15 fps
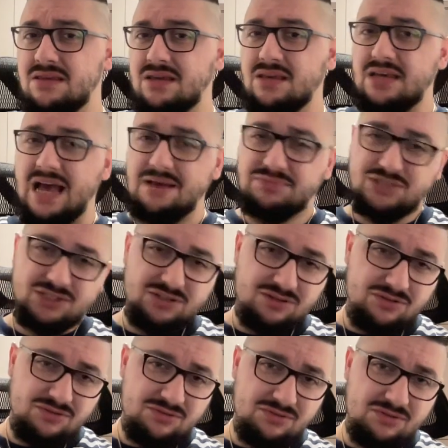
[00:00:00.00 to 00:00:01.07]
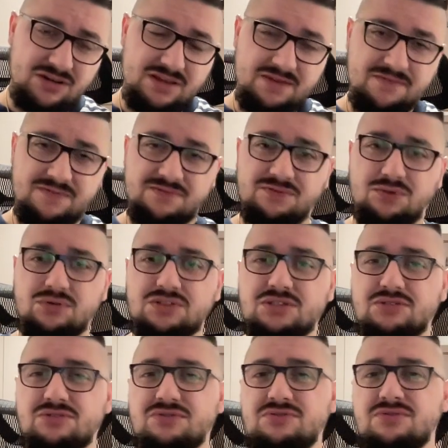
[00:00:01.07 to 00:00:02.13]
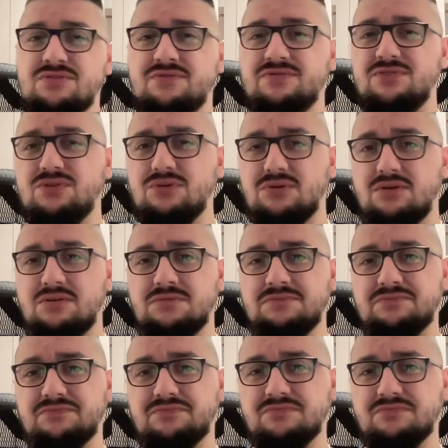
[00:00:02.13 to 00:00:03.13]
It absolutely falls through the floor.